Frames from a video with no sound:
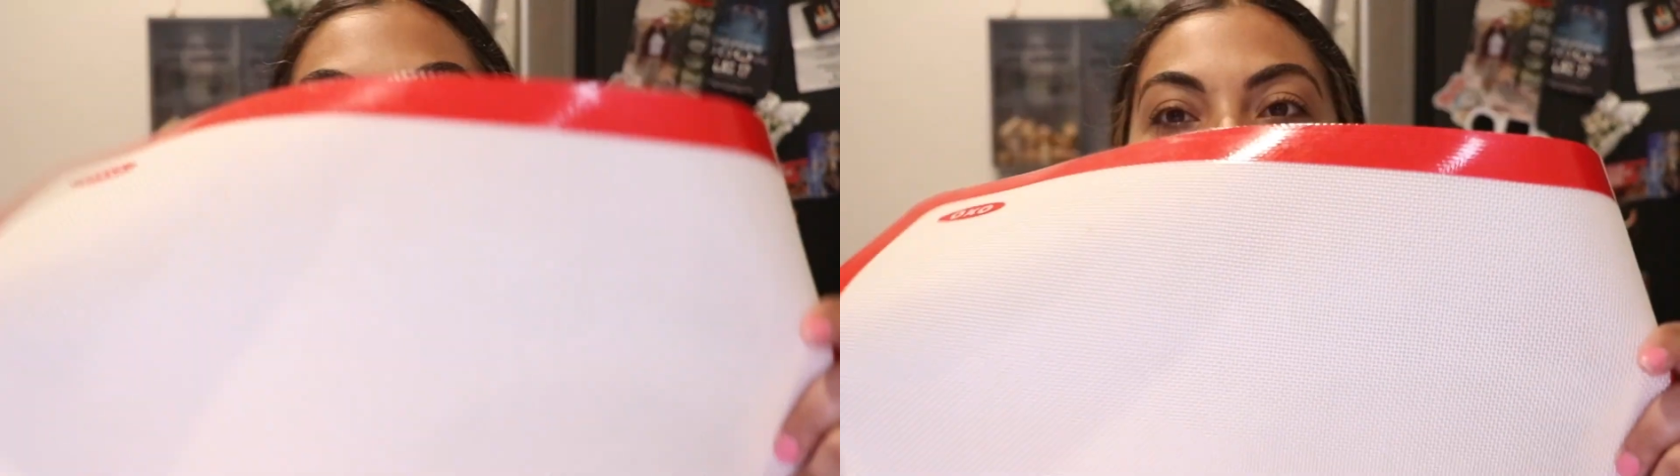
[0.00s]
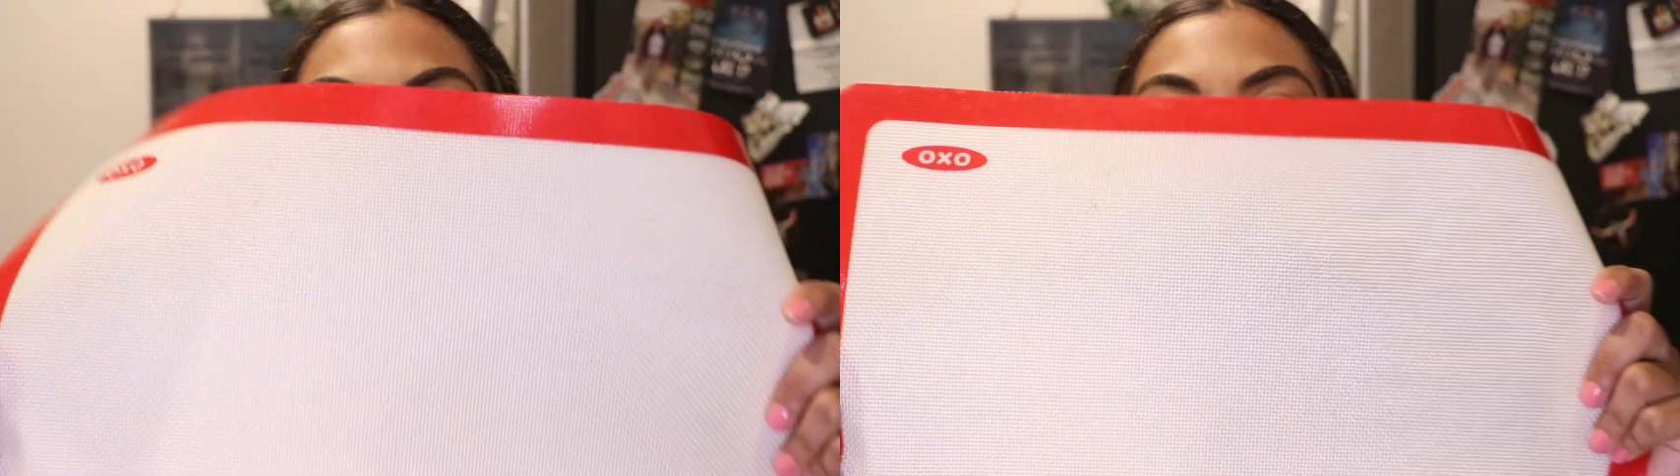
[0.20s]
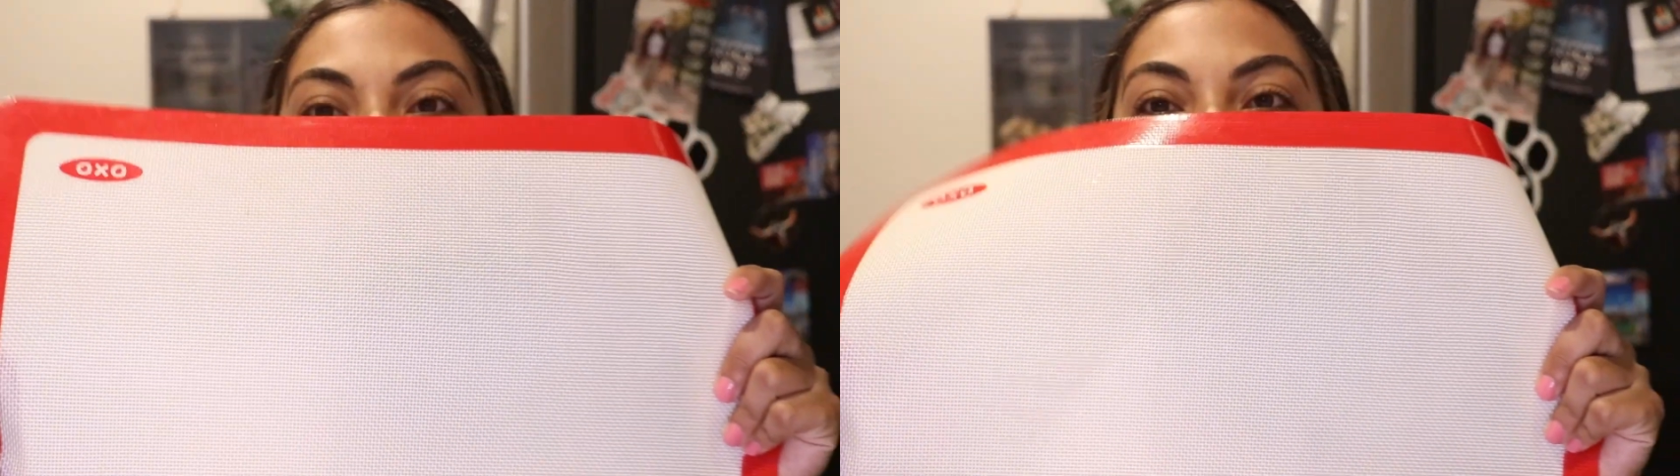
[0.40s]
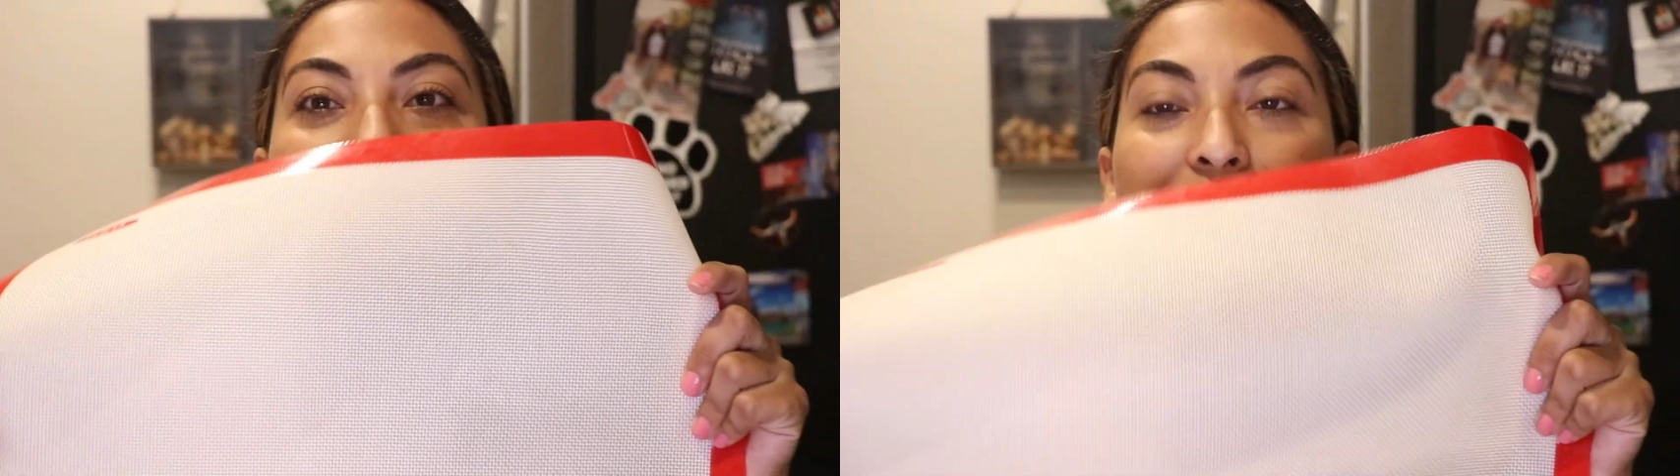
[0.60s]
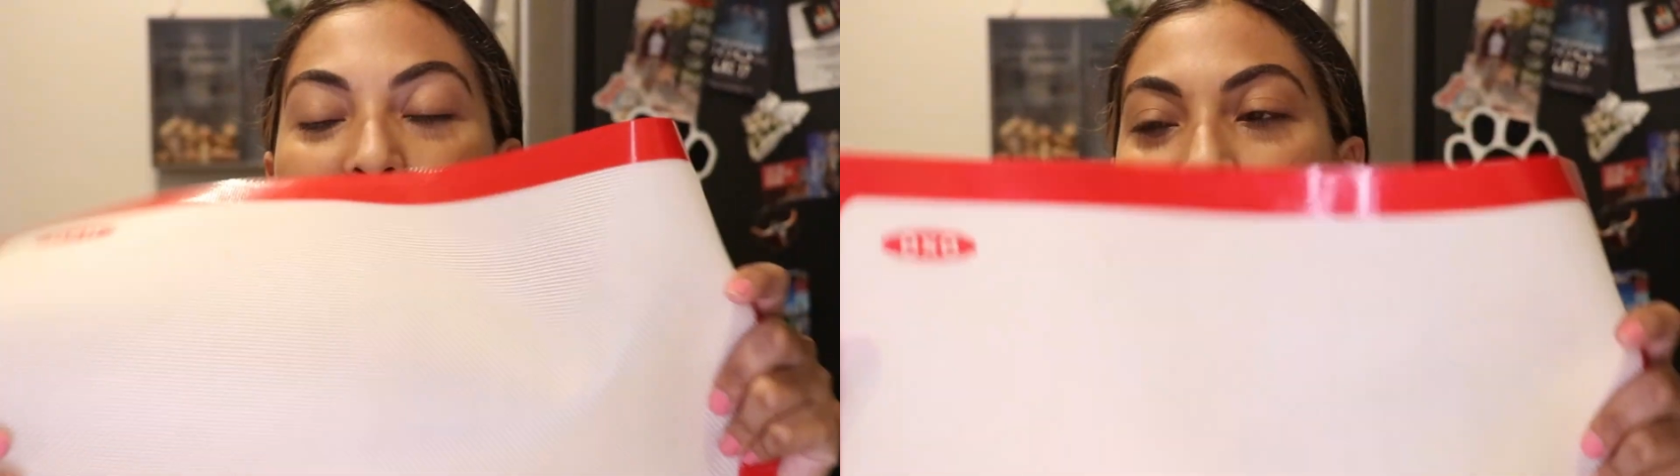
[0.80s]
buy
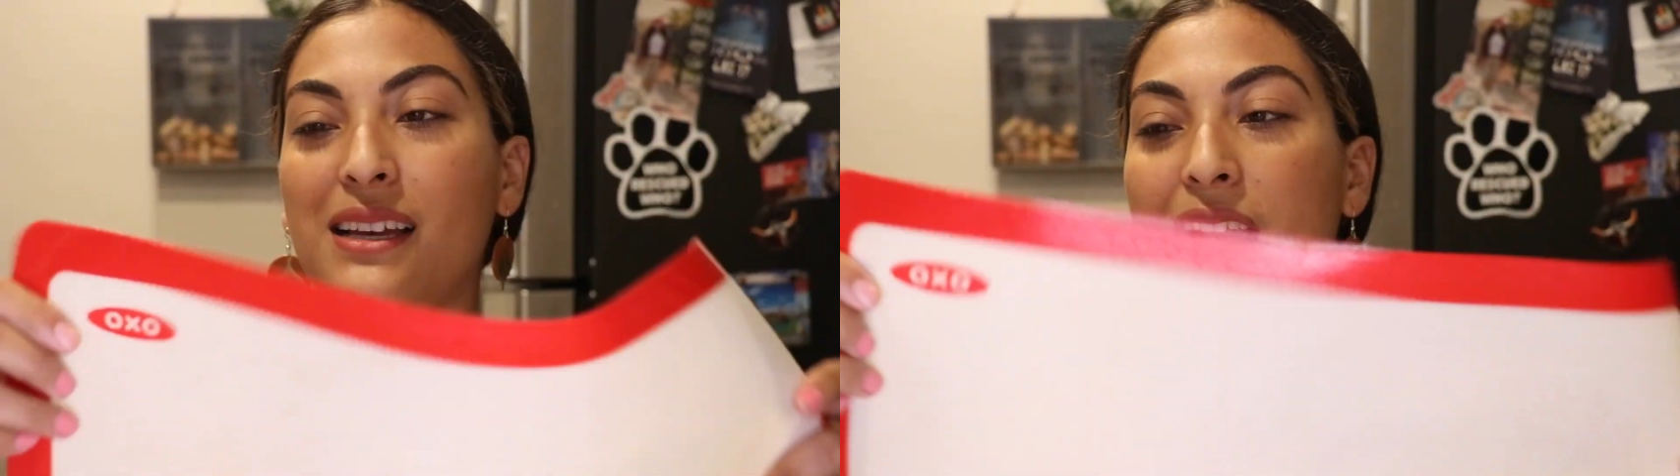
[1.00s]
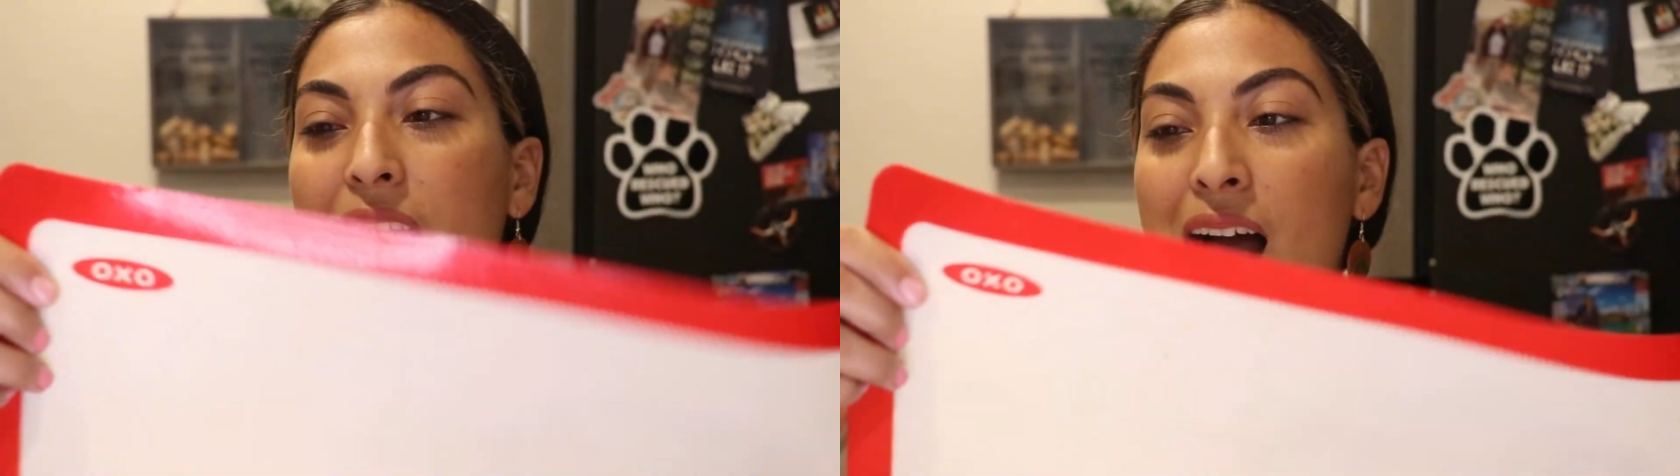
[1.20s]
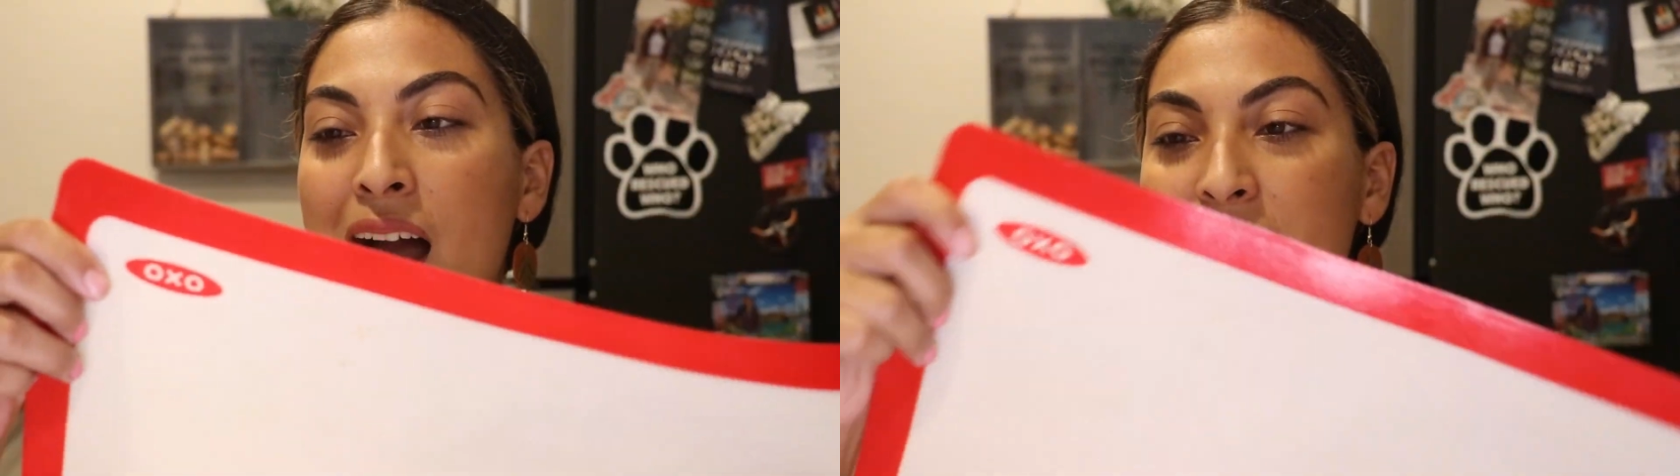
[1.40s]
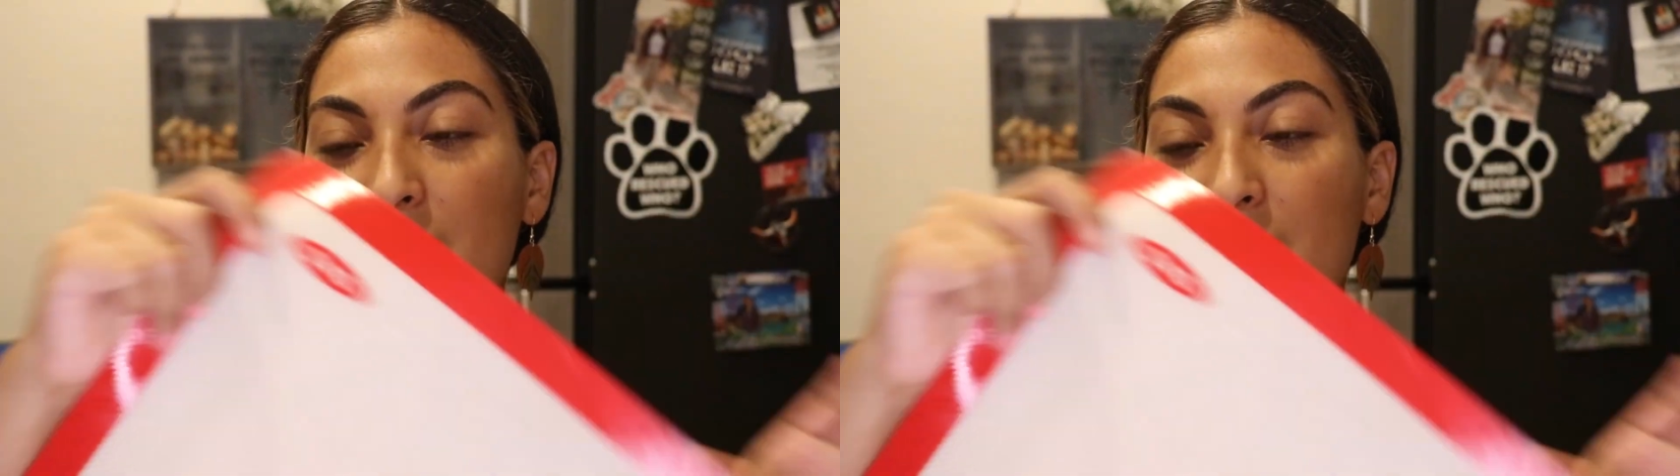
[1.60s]
this. I